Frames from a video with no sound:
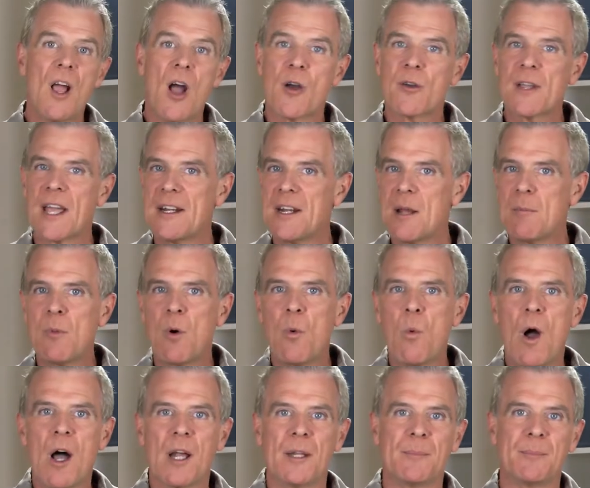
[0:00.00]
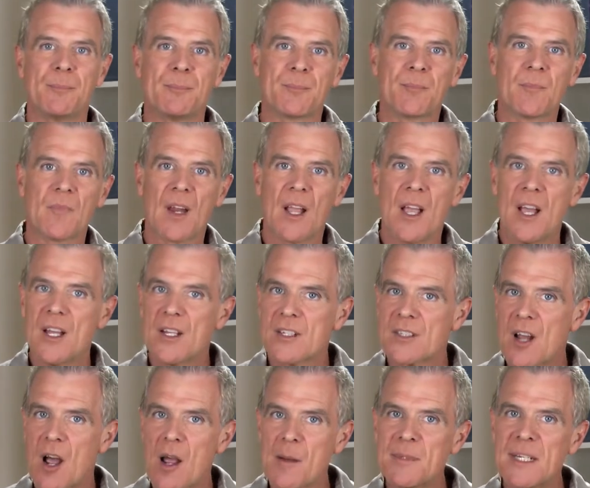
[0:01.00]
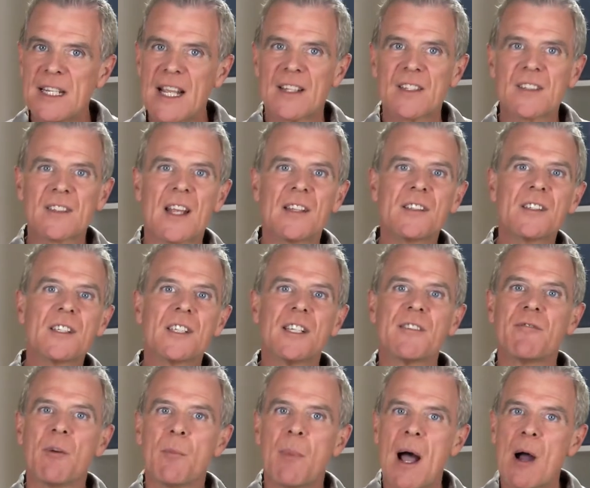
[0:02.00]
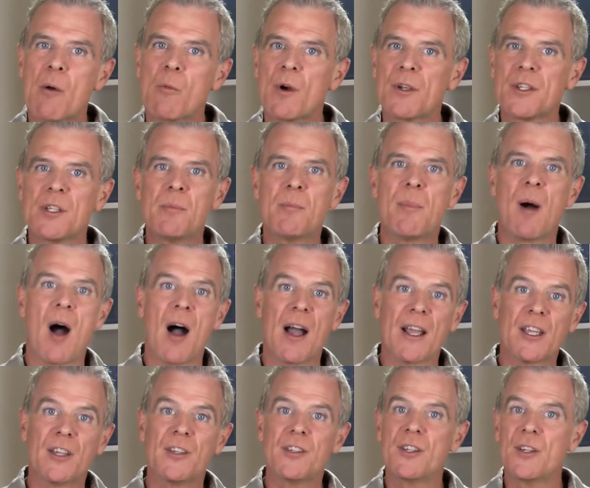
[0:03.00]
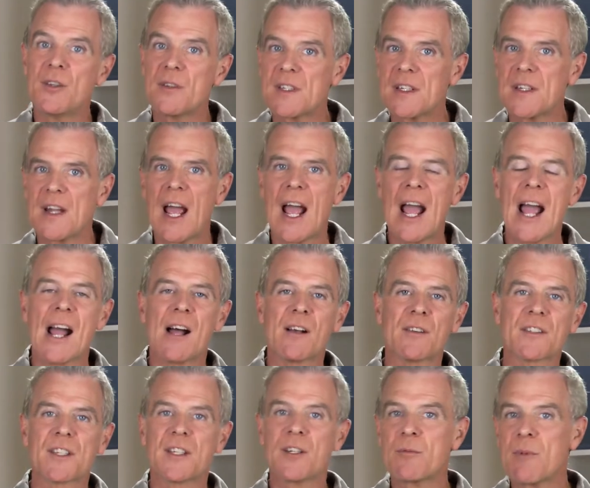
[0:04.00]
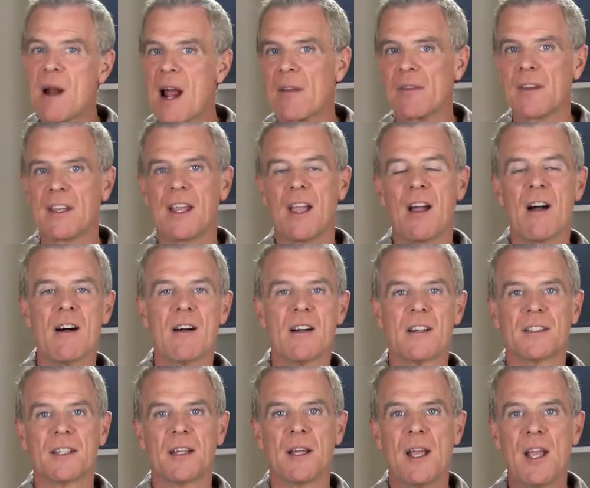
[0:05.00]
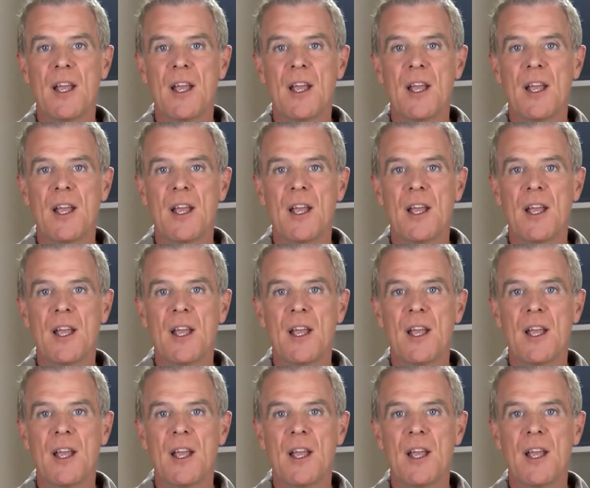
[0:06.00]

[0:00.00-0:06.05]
Okay, number one. Time to get sensitive about what you buy and use in the house and around the yard.